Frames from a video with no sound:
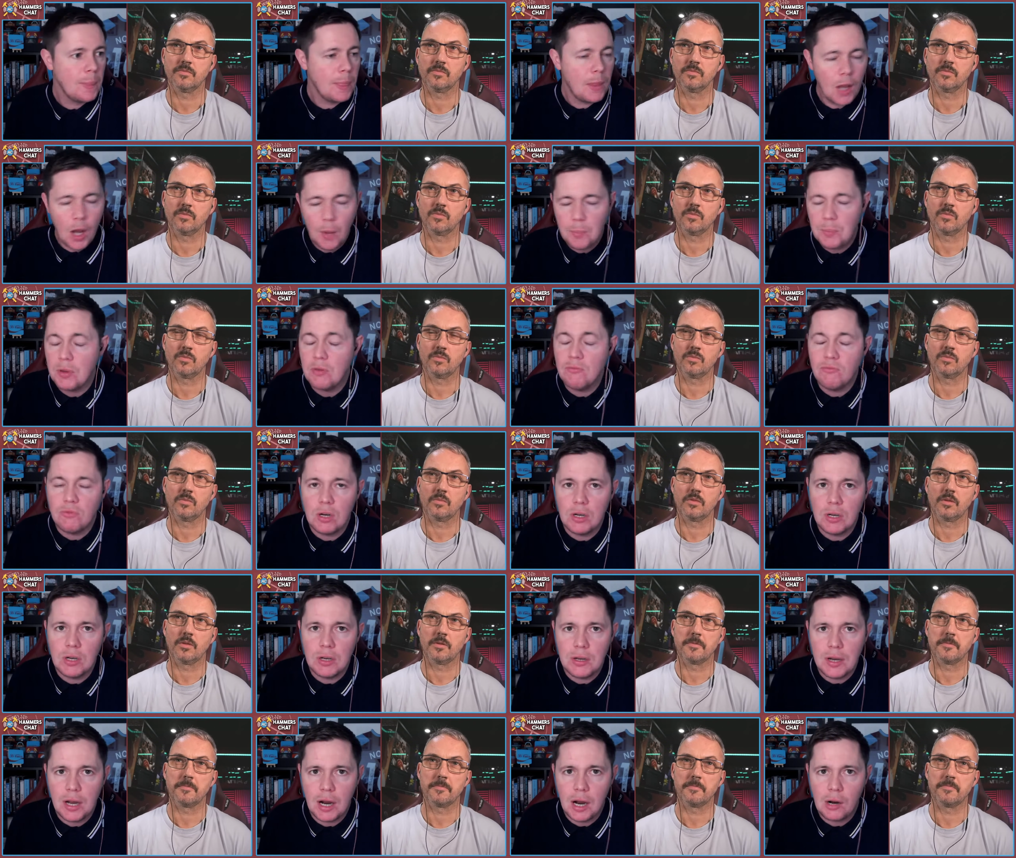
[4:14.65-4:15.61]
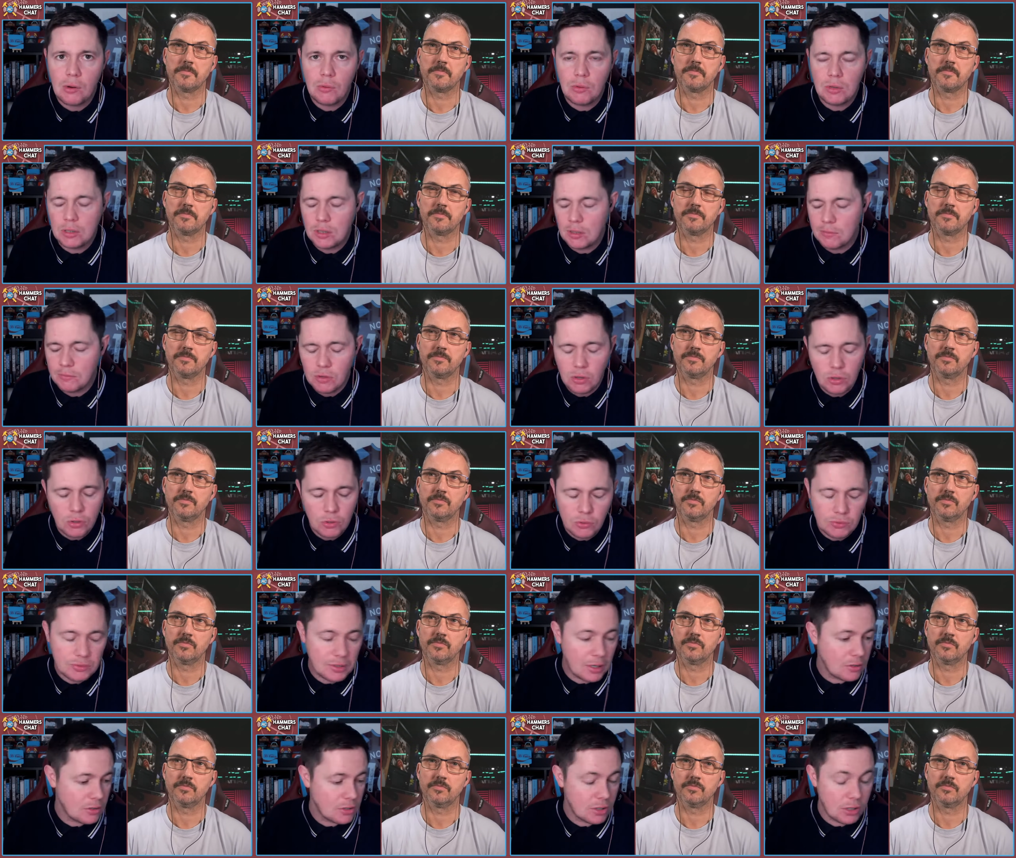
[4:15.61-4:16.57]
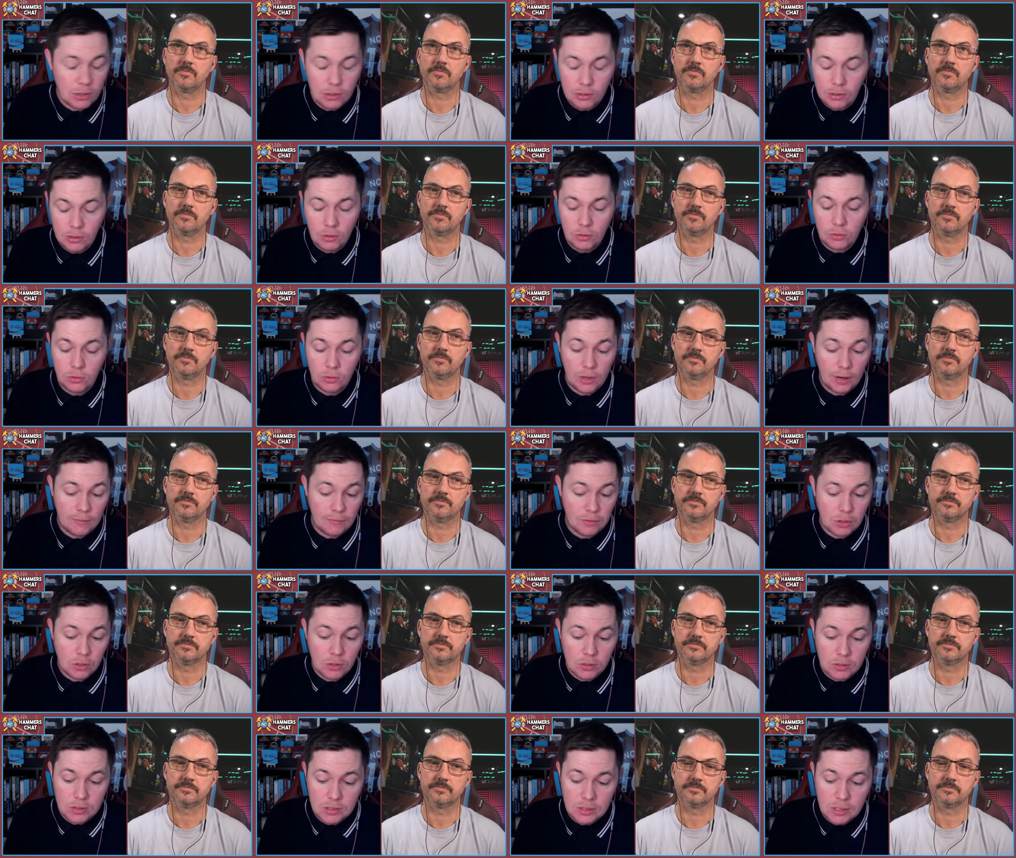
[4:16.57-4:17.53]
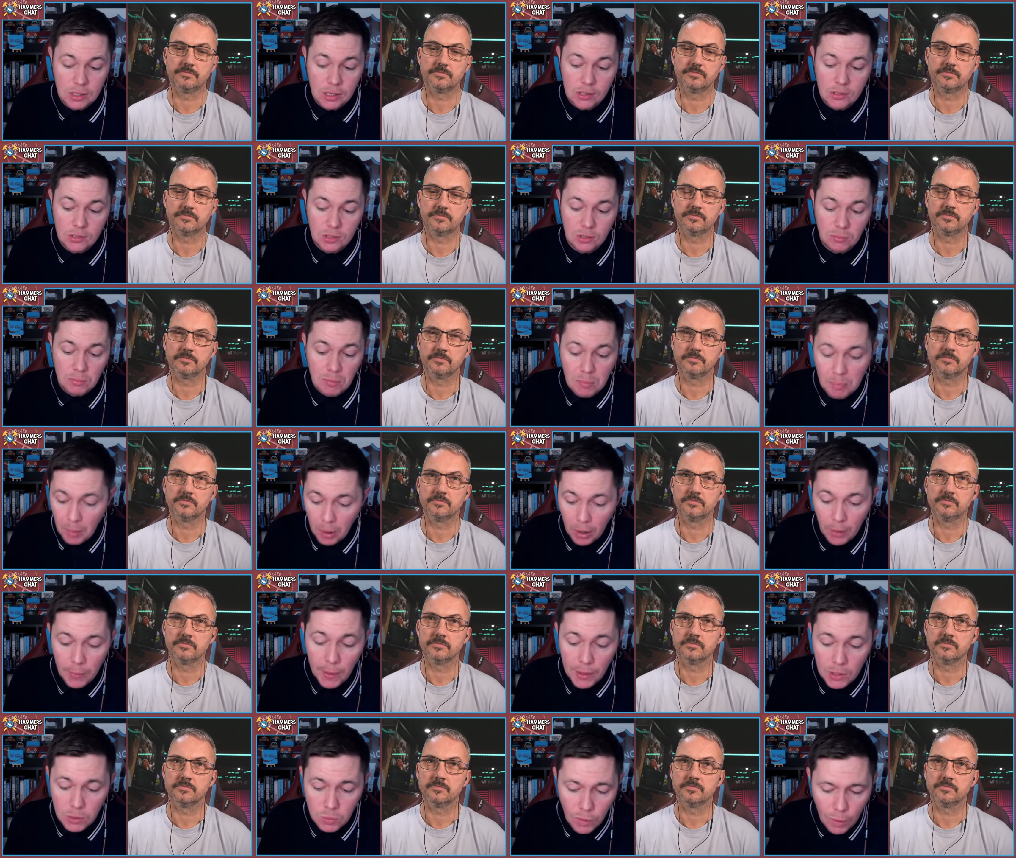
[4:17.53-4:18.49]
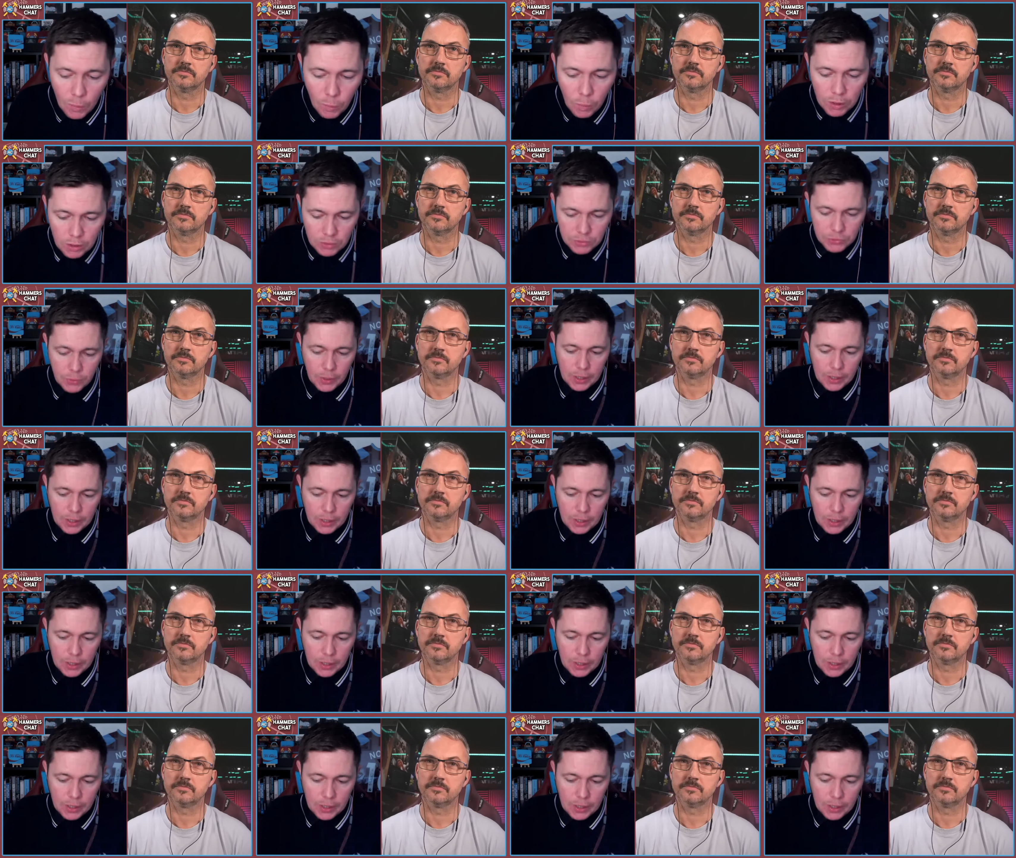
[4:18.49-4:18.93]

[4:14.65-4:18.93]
Speaker 1: up and running now, and I've got no doubts they're going to go on and have a good season. But that's what I wanted to